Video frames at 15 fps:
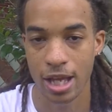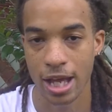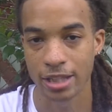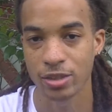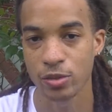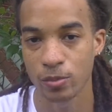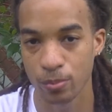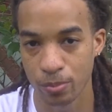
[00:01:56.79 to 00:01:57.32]
I
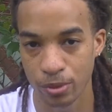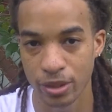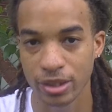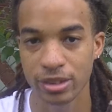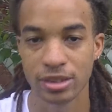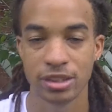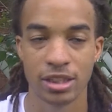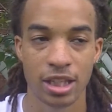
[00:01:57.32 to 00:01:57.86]
do
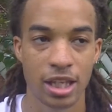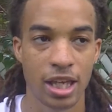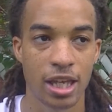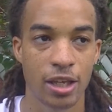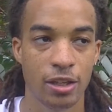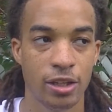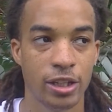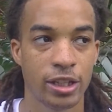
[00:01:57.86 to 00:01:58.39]
books,
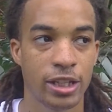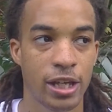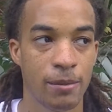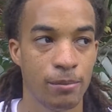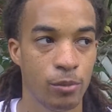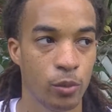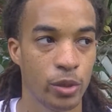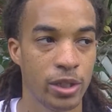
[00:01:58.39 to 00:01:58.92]

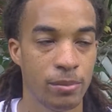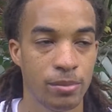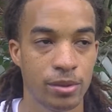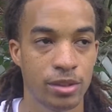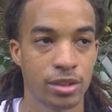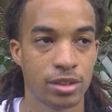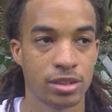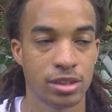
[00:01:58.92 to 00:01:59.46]
read
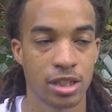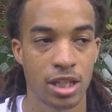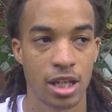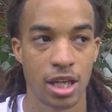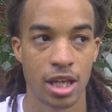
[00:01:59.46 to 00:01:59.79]
books,